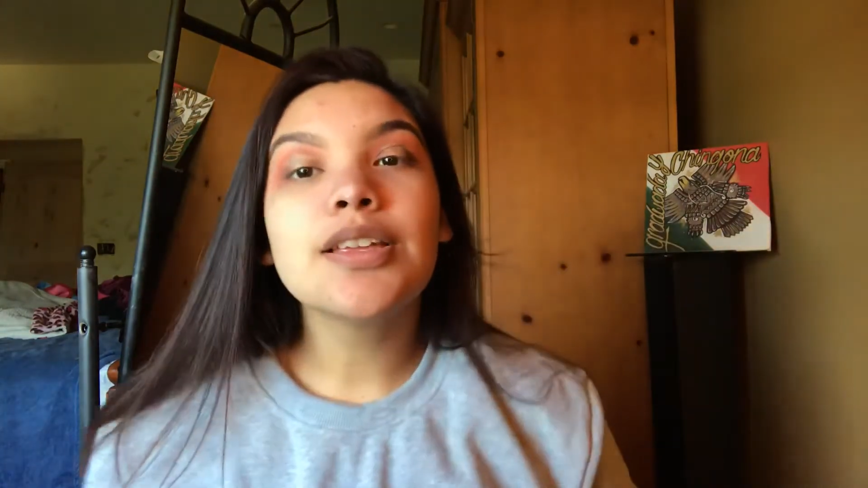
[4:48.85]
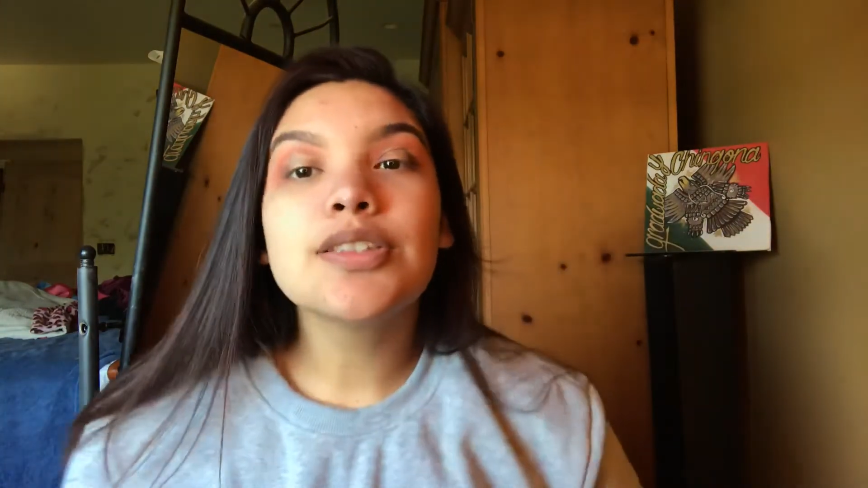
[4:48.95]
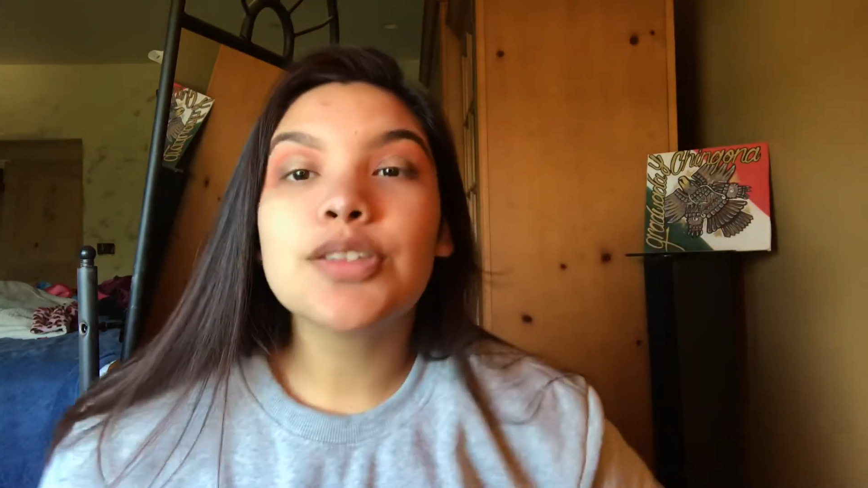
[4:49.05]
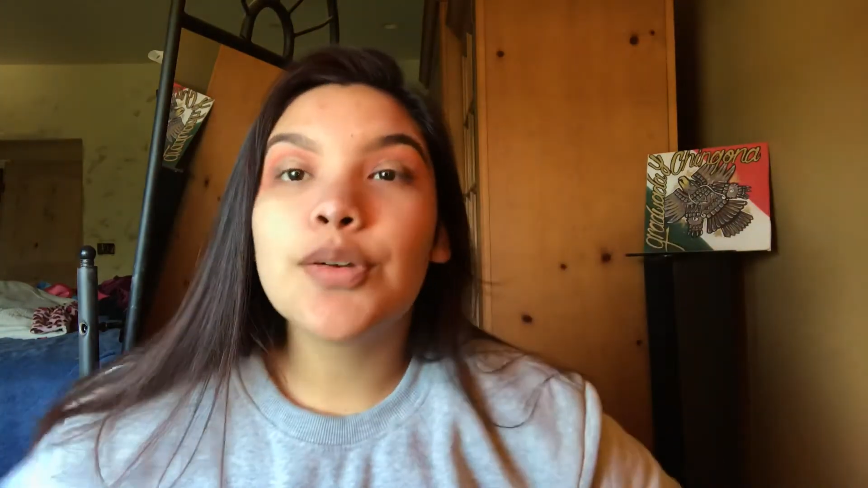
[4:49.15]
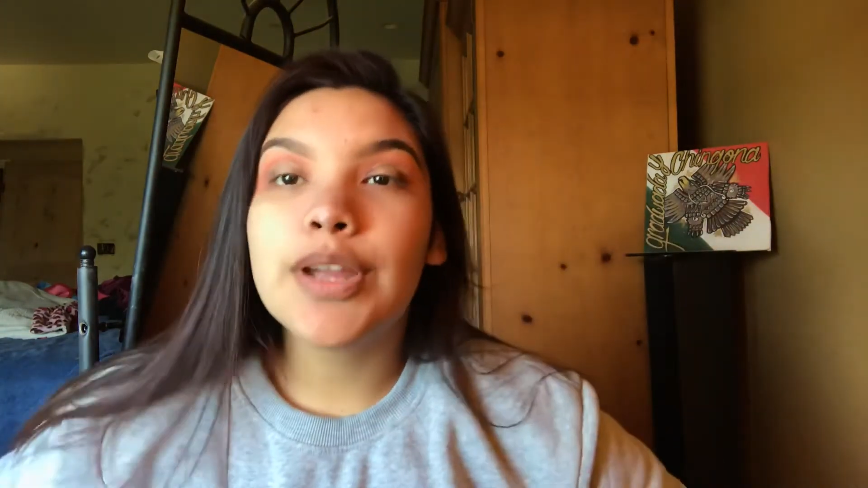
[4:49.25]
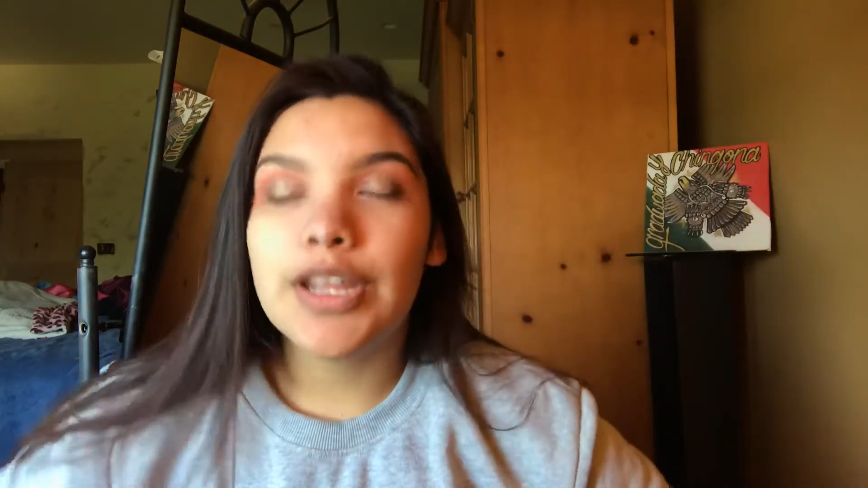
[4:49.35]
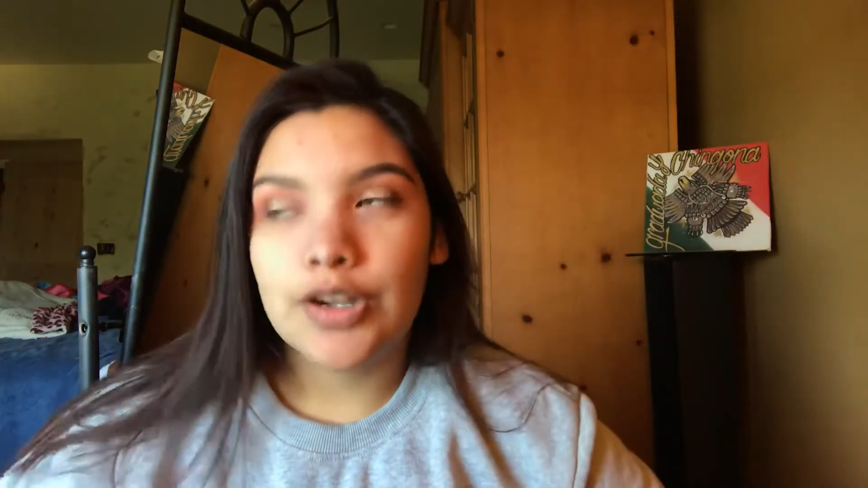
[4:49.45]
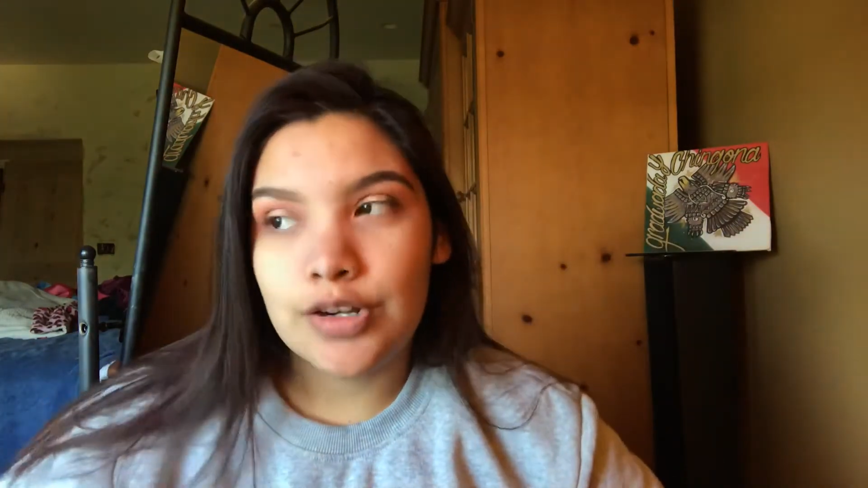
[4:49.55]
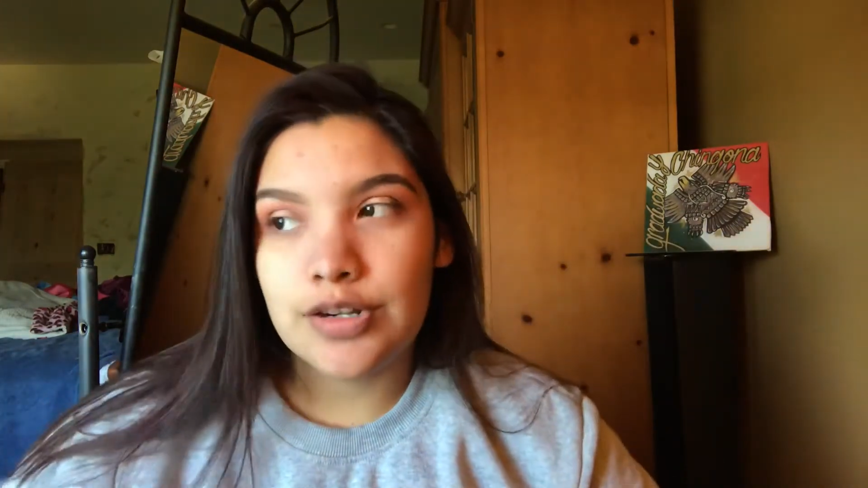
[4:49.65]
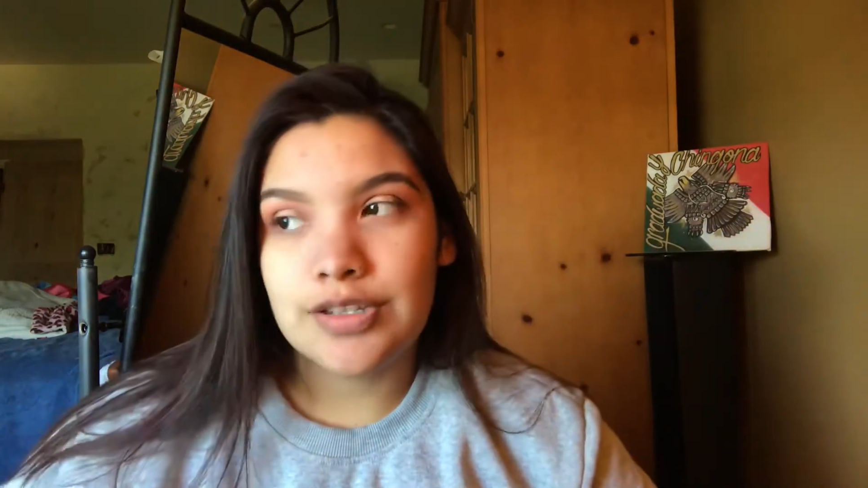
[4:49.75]
so it
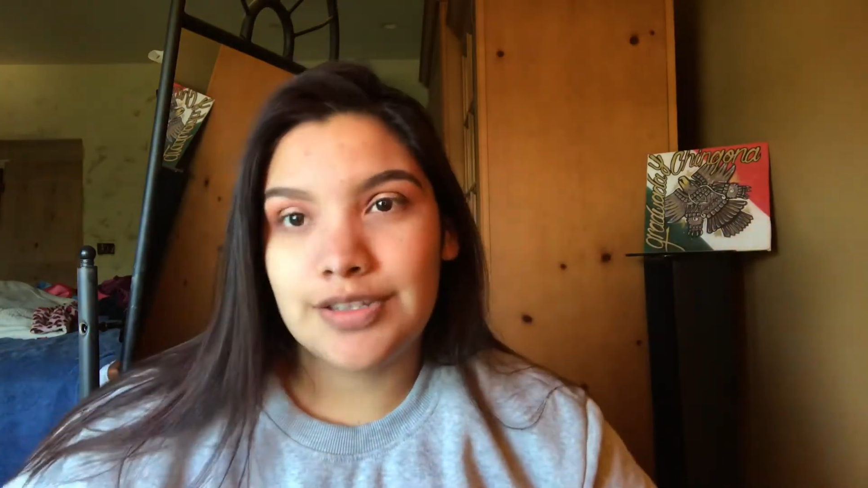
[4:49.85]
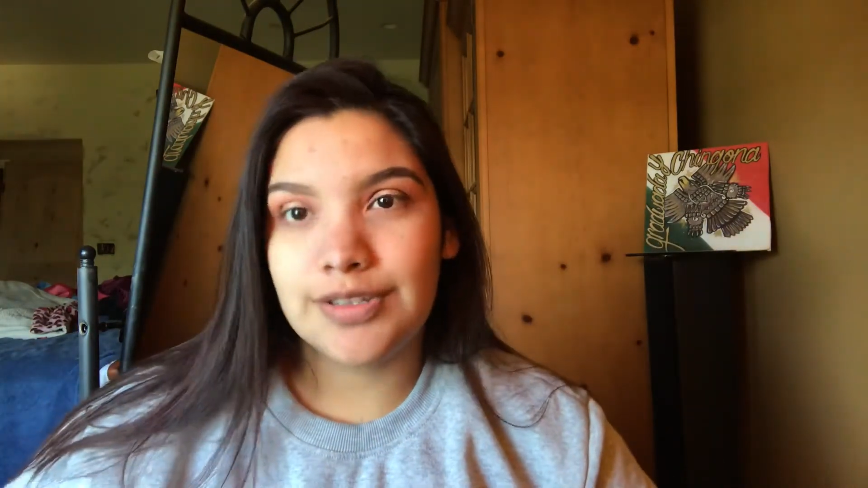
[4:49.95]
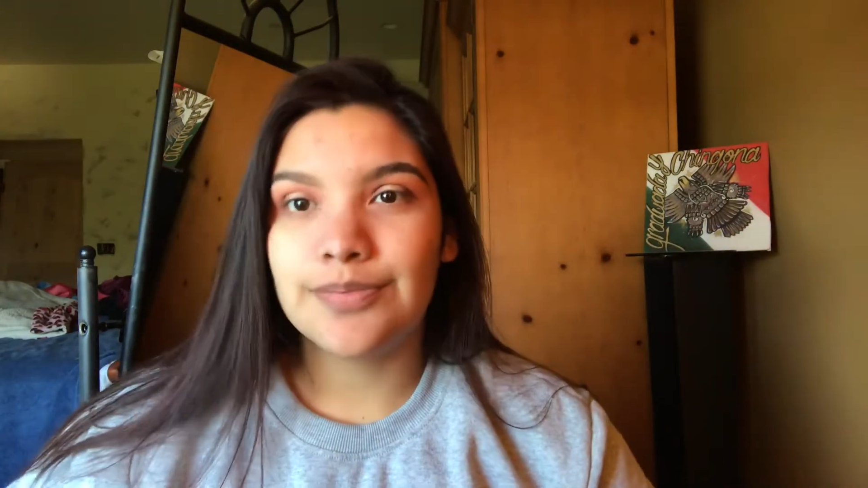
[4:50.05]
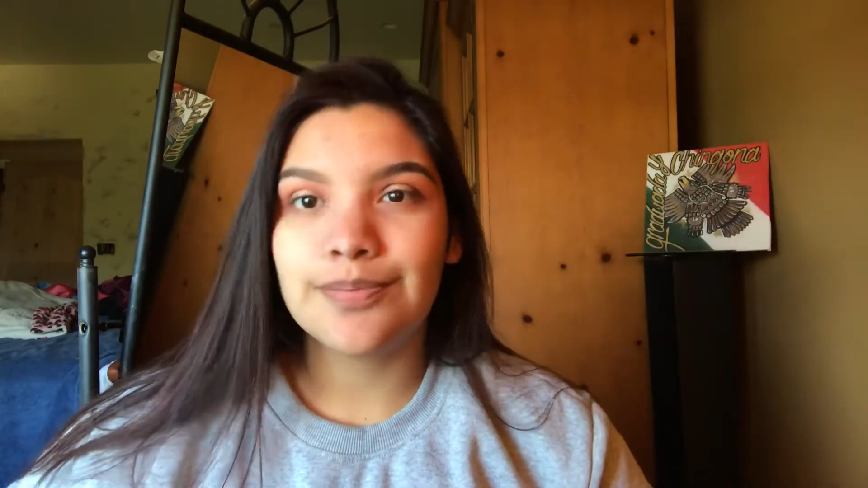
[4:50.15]
hurts